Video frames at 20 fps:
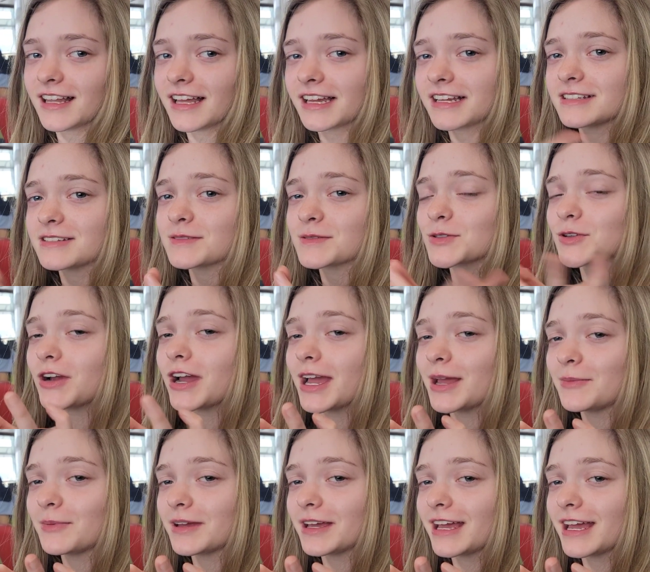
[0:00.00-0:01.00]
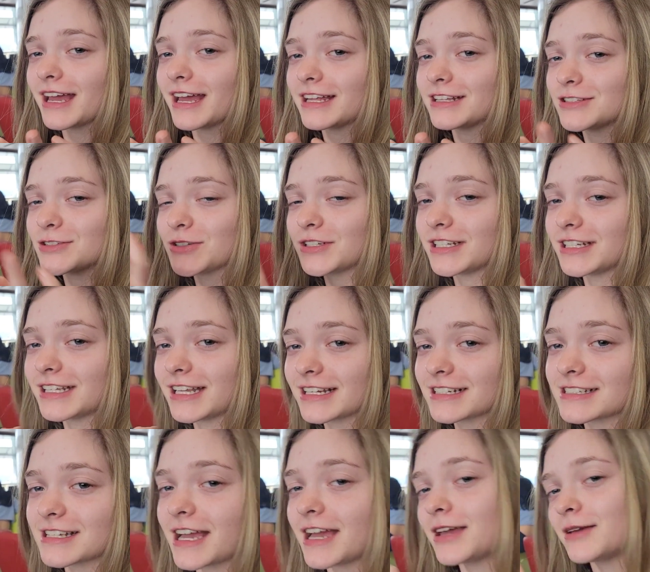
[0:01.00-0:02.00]
Like and subscribe and tune in
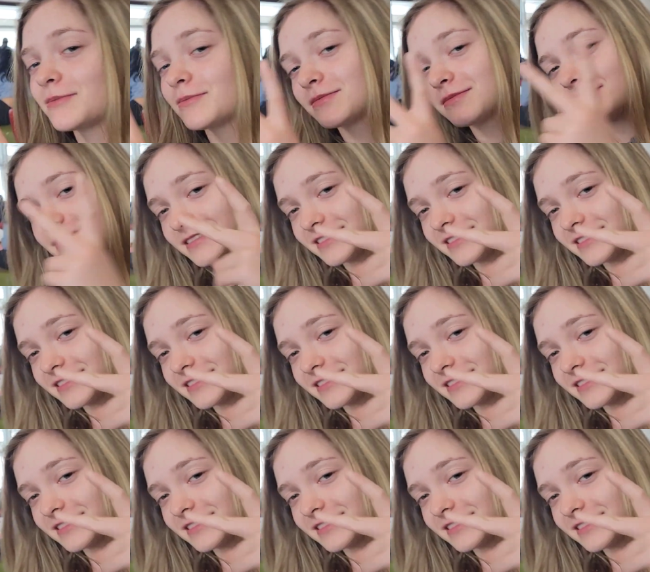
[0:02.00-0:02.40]
next time.